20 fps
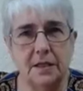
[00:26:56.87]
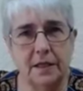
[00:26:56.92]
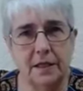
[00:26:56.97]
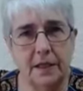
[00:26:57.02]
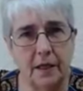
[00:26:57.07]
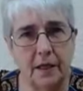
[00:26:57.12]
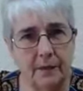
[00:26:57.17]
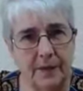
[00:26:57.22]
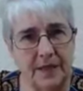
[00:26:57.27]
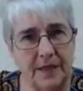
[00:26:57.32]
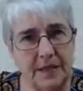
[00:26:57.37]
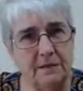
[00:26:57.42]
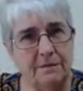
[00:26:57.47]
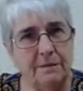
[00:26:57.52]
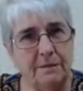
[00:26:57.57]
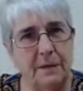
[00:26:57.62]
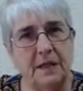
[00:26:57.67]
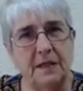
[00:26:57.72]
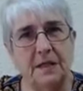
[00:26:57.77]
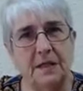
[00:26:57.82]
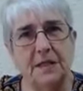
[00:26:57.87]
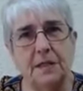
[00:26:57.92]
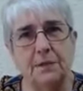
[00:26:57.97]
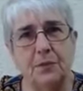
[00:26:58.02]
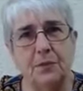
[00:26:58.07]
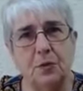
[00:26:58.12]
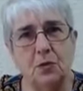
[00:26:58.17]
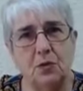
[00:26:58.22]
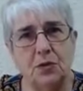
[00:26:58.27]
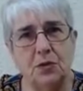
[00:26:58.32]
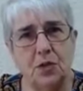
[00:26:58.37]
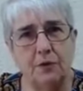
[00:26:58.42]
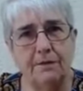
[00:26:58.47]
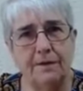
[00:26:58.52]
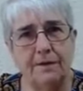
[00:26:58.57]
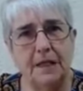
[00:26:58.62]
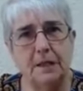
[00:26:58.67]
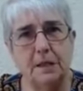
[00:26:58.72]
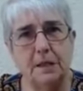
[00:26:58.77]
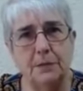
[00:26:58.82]
passive participles,
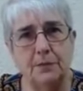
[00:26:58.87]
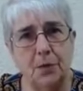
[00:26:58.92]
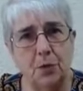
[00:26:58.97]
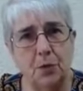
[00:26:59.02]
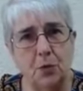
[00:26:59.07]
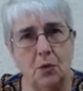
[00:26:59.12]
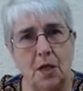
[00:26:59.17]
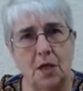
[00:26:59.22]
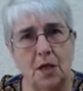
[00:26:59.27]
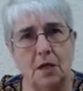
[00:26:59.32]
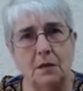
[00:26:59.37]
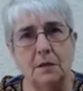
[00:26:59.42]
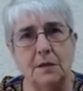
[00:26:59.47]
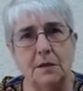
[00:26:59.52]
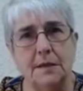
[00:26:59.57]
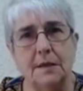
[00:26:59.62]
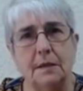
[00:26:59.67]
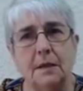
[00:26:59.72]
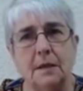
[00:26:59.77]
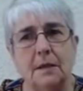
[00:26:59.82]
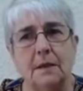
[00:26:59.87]
hofals, puals,